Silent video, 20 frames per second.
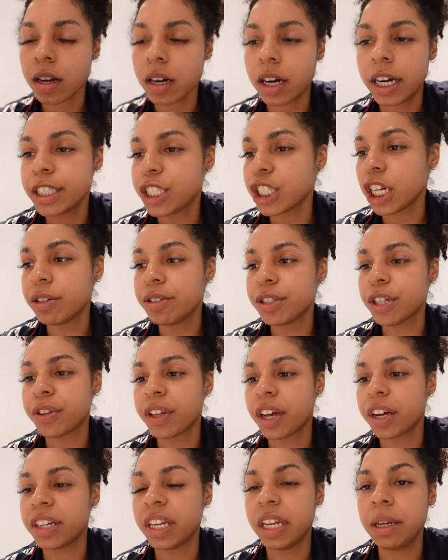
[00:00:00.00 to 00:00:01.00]
I generally don't
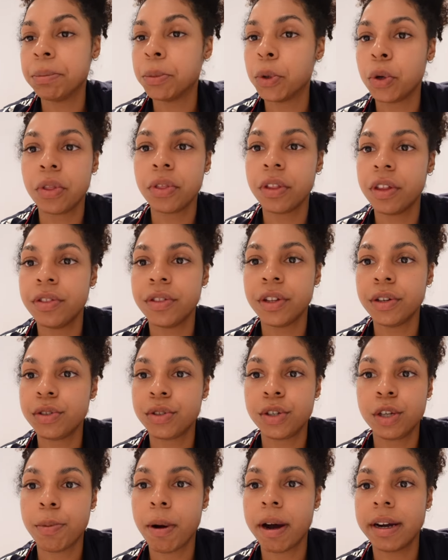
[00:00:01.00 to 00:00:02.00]
think I could eat more than those
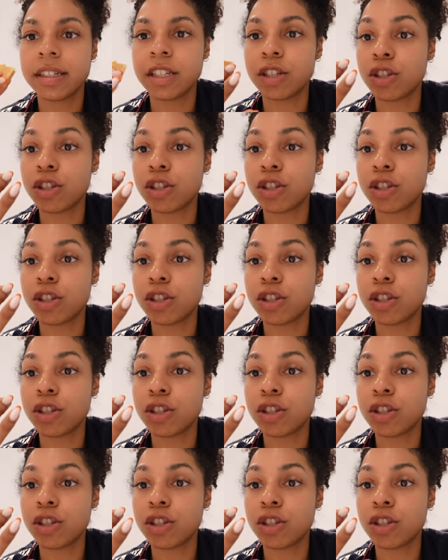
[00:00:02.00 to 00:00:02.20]
two bites.